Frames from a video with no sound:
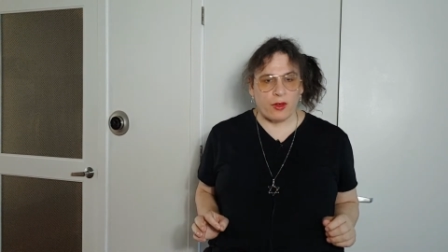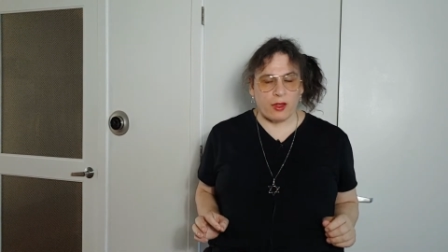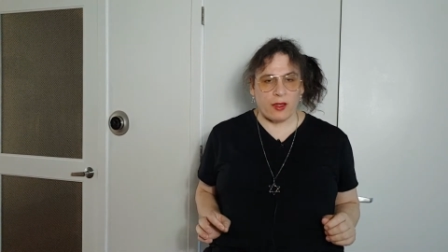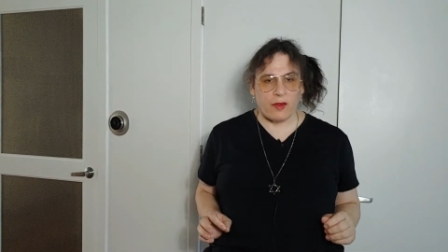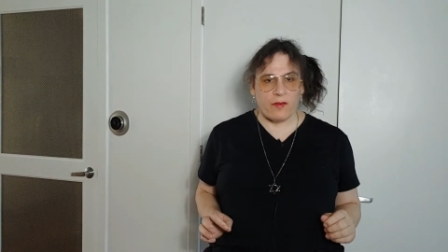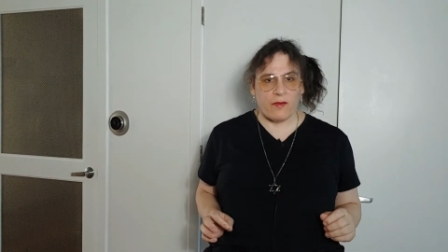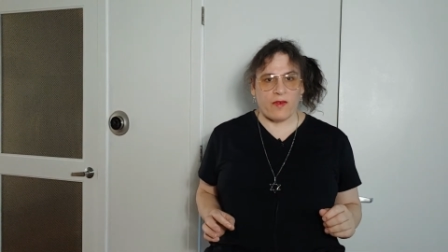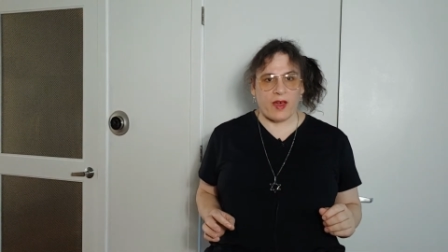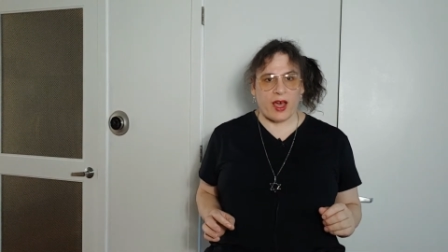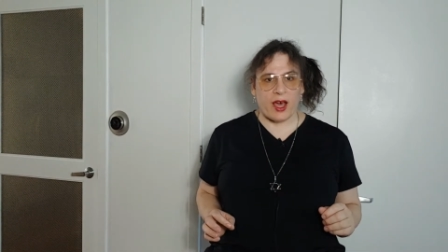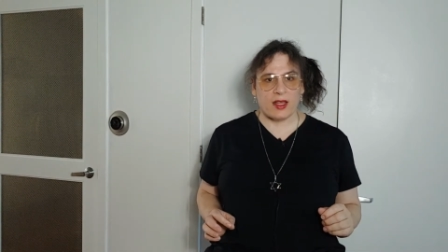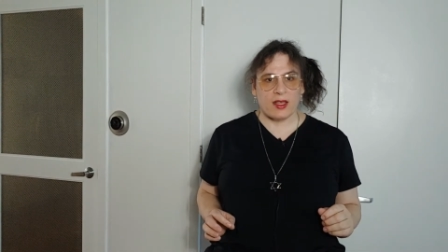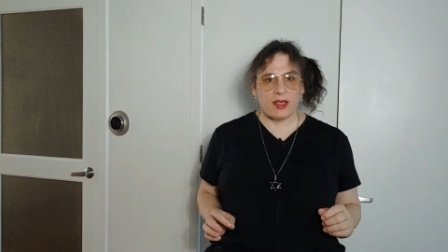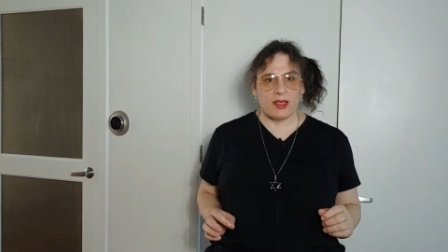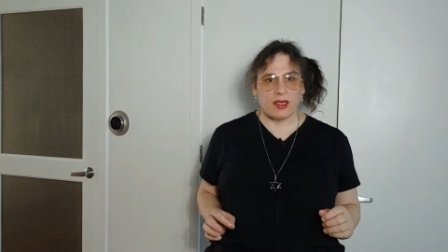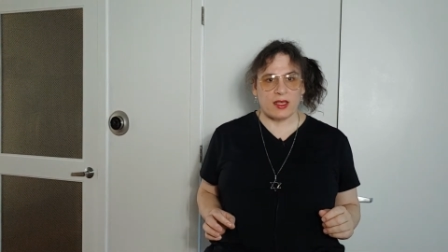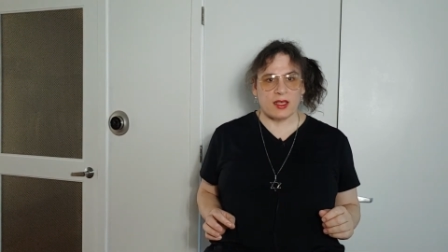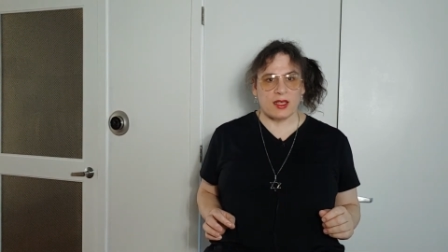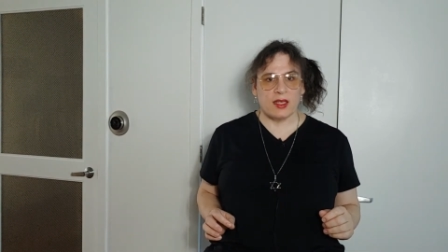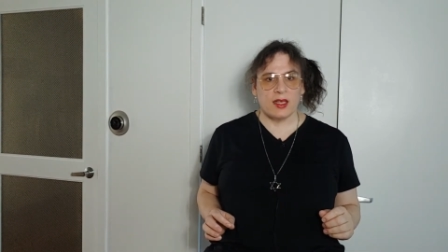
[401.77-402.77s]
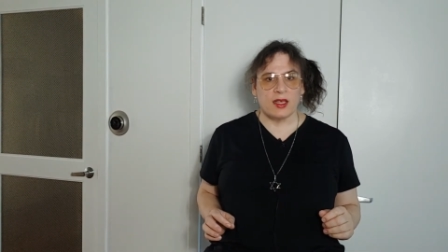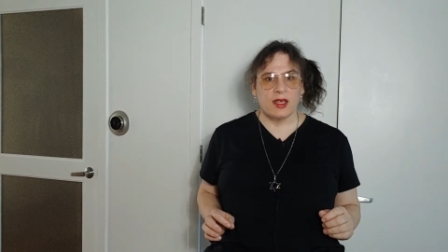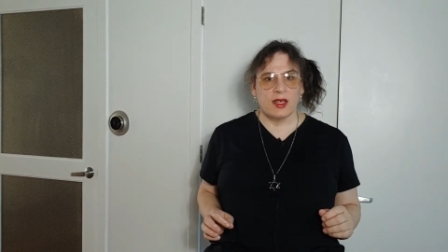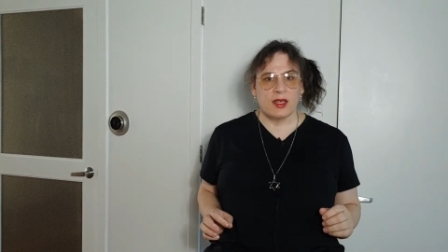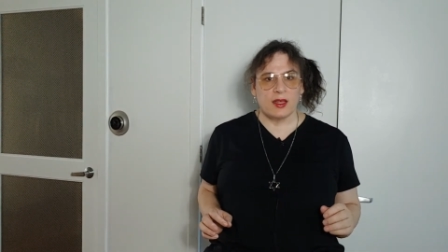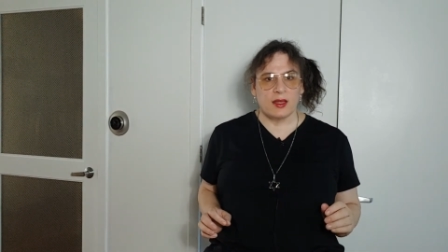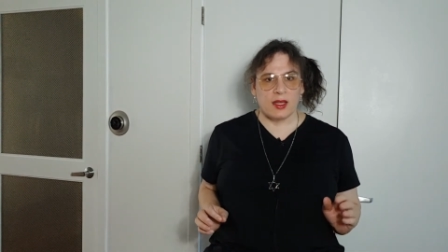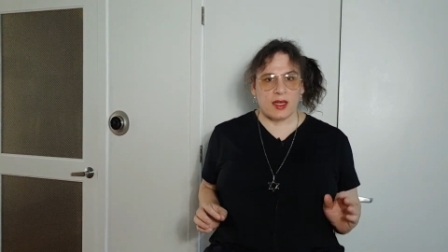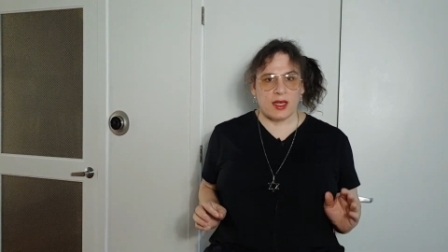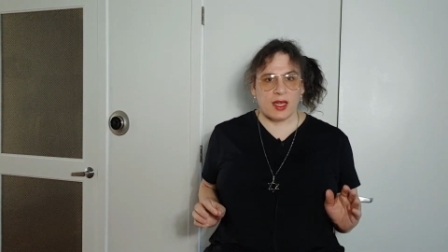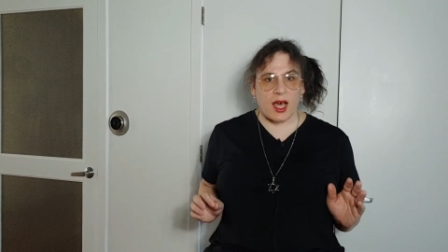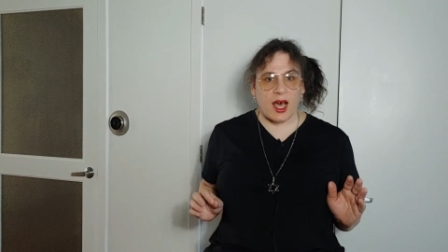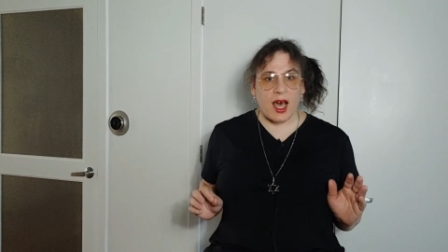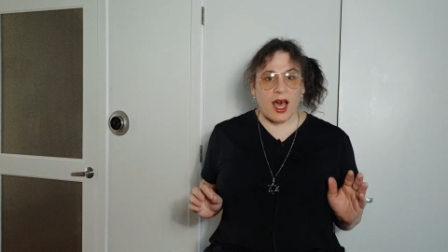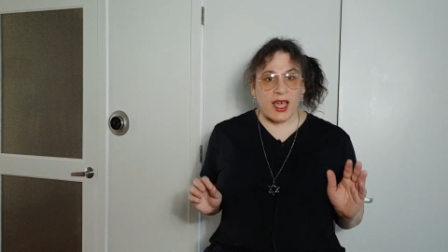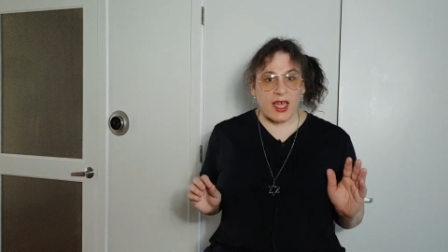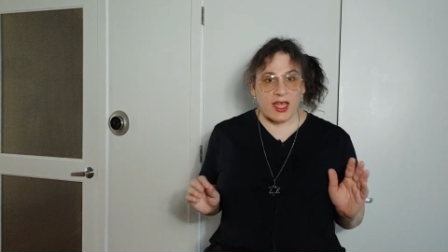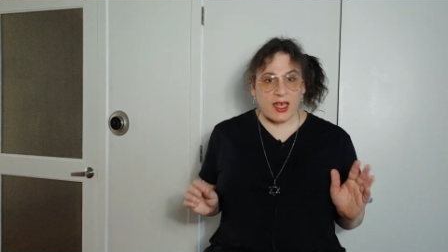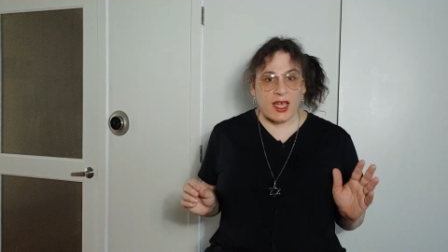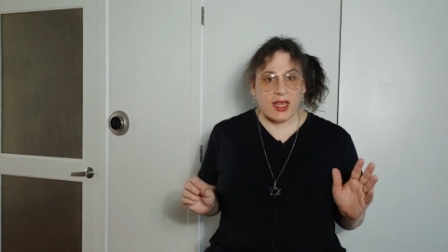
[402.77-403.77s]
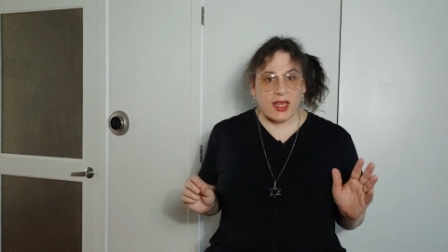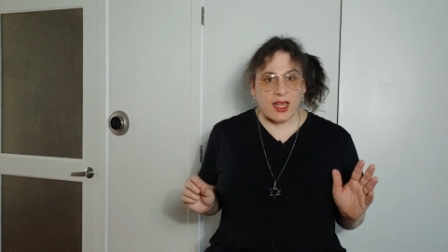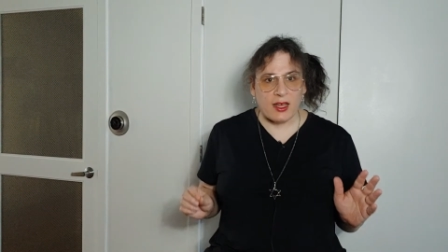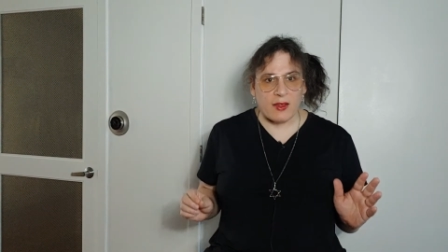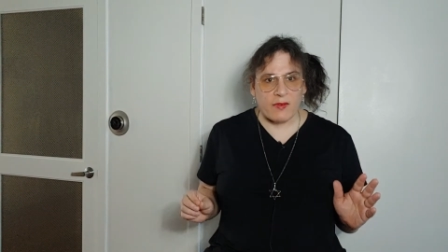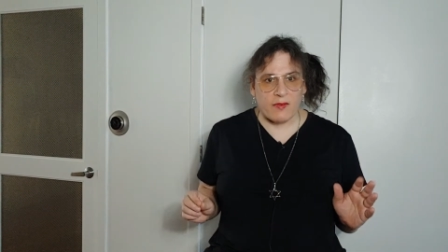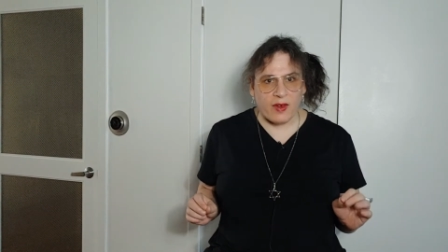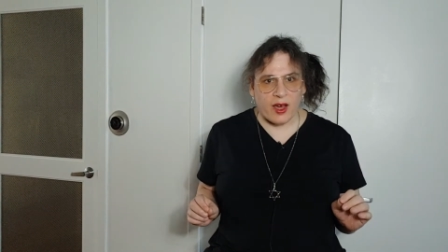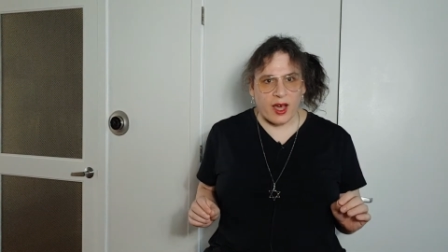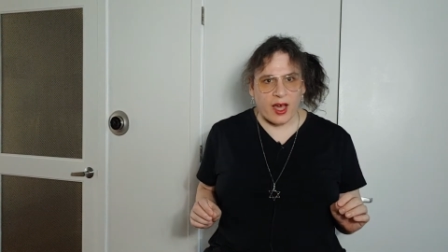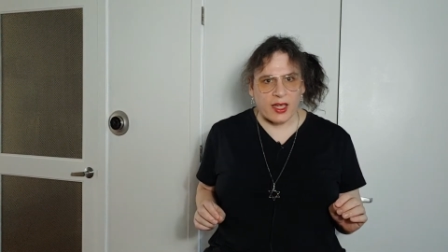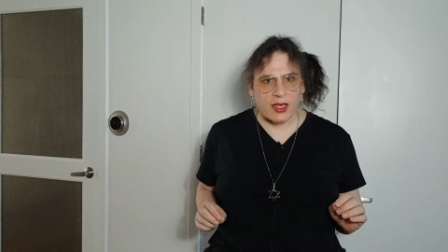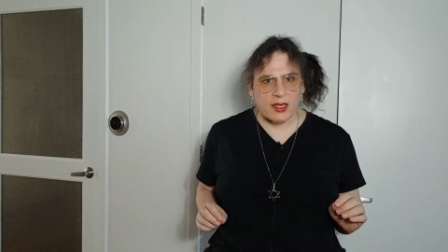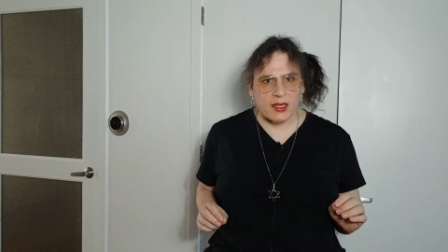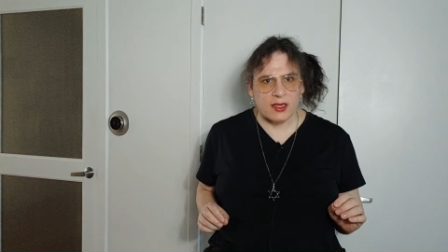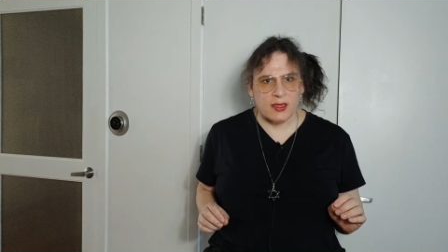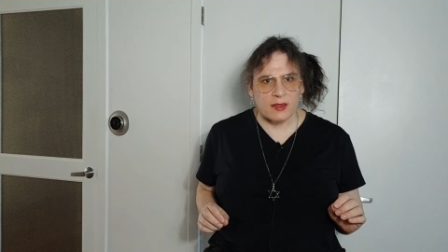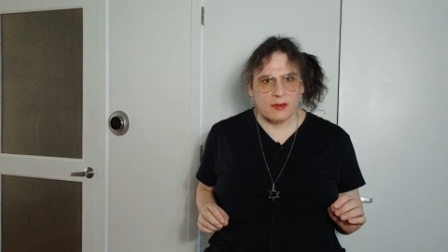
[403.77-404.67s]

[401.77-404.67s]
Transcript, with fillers: the fallacy that I had identified.